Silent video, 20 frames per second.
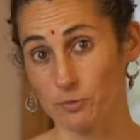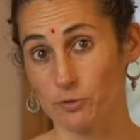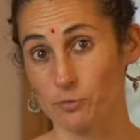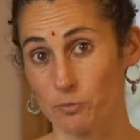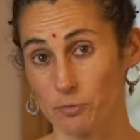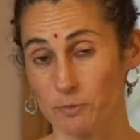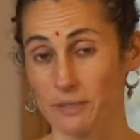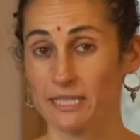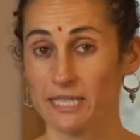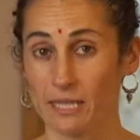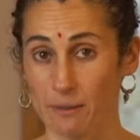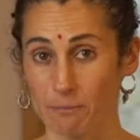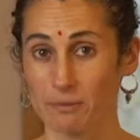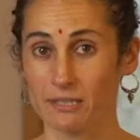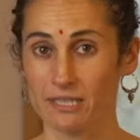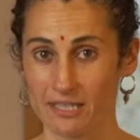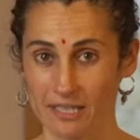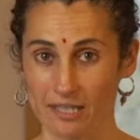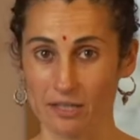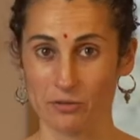which will be tempered
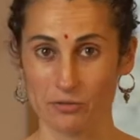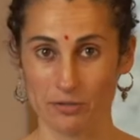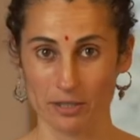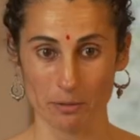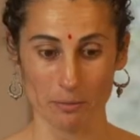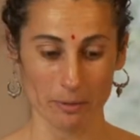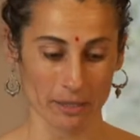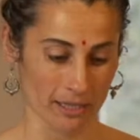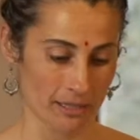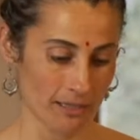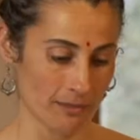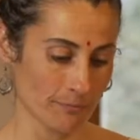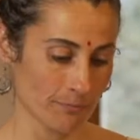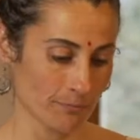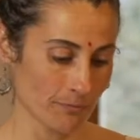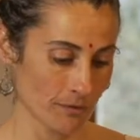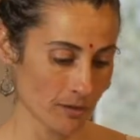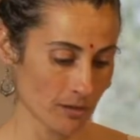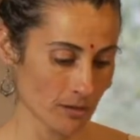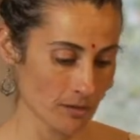together in the pan.
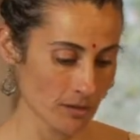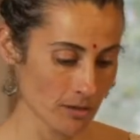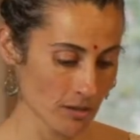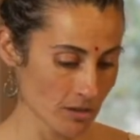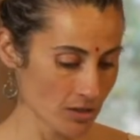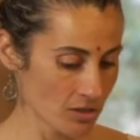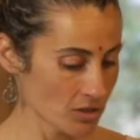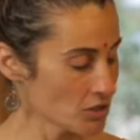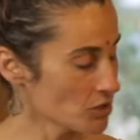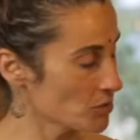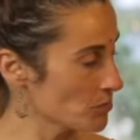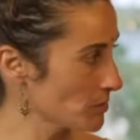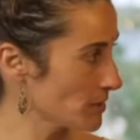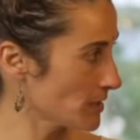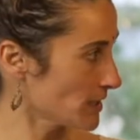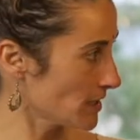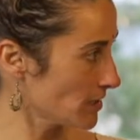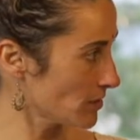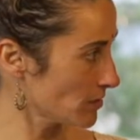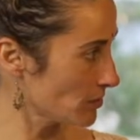Do you want to
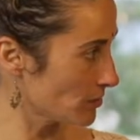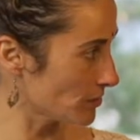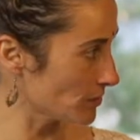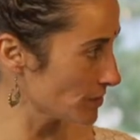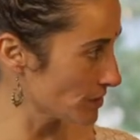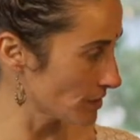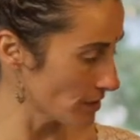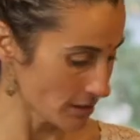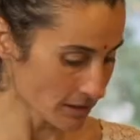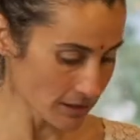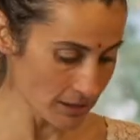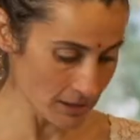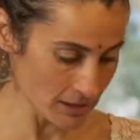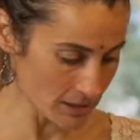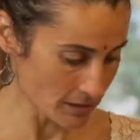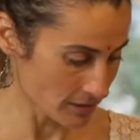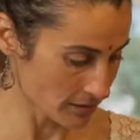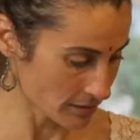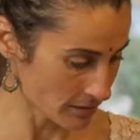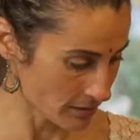get a close of this?